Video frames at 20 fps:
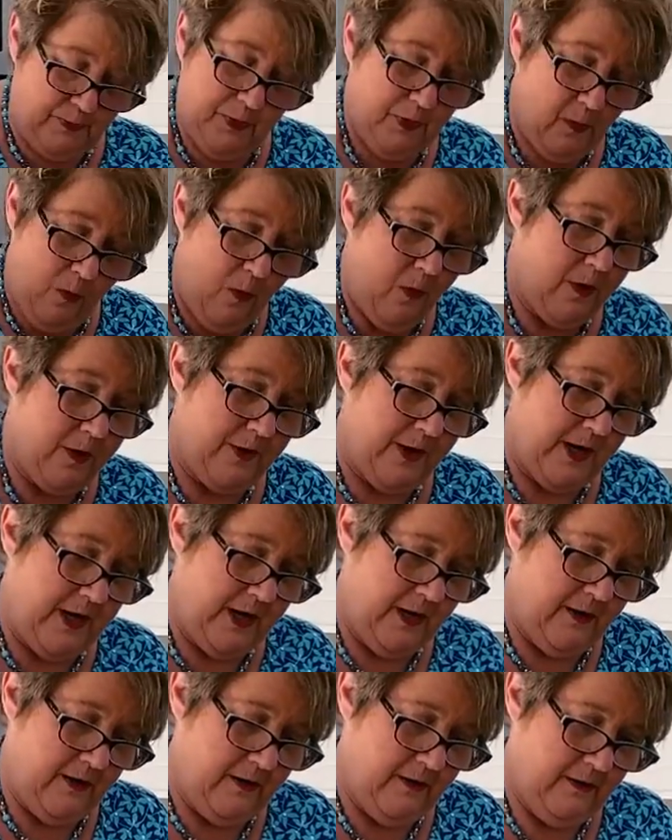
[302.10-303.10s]
Put water in
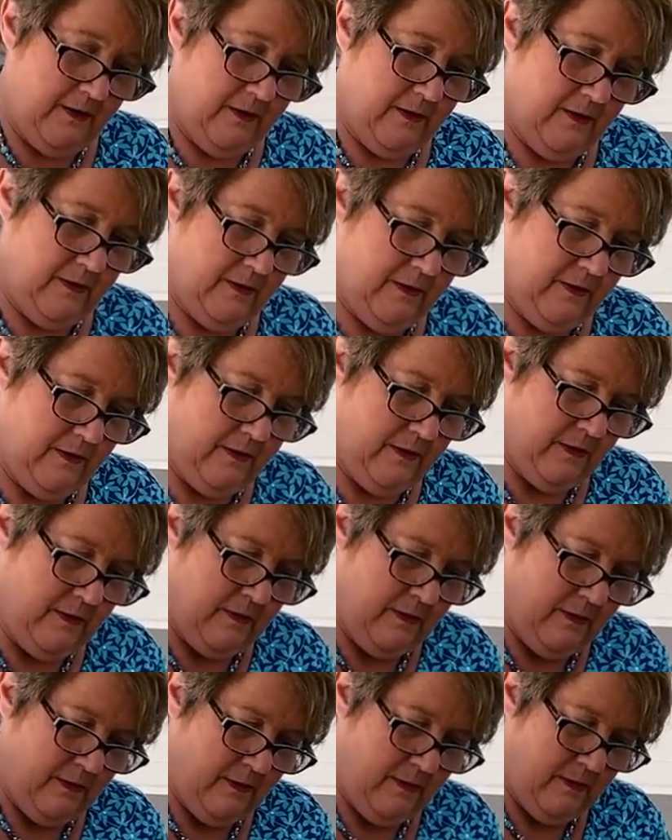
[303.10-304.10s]
here. Uh-huh.
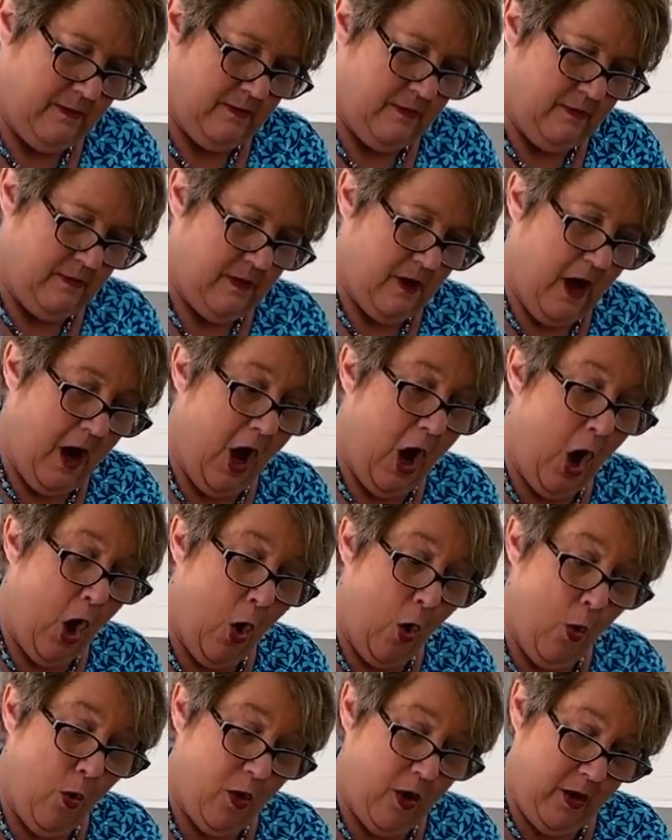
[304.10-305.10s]
A
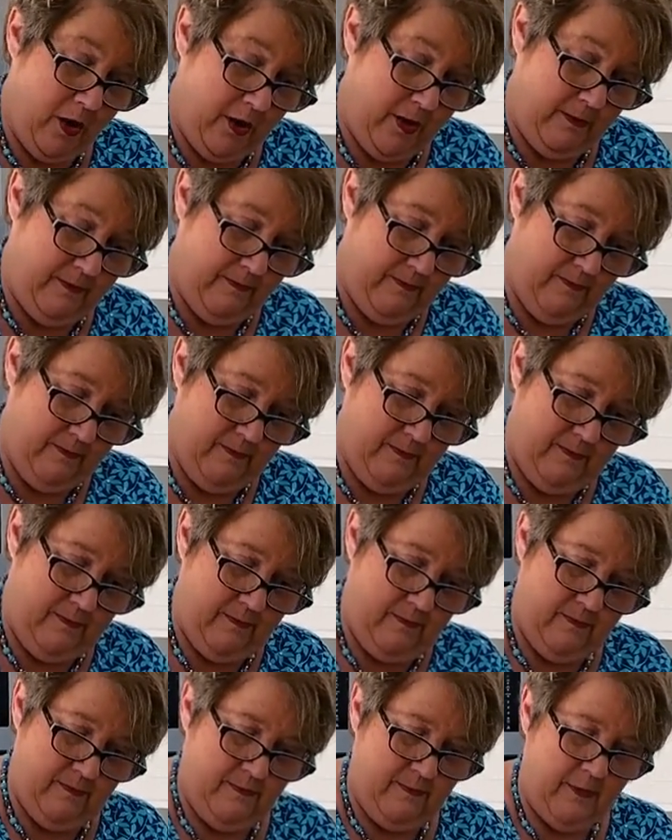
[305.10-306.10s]
whole cup.
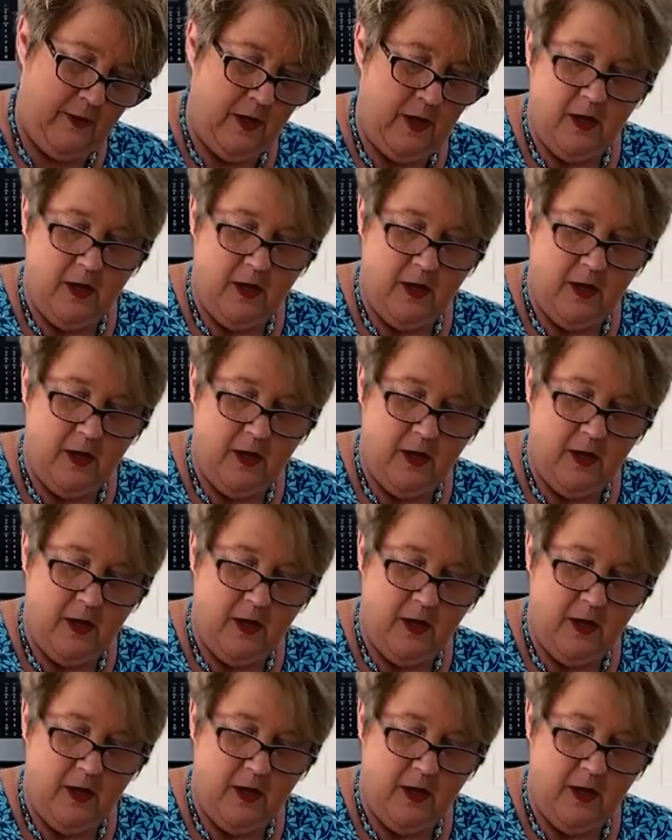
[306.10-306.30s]
Yes.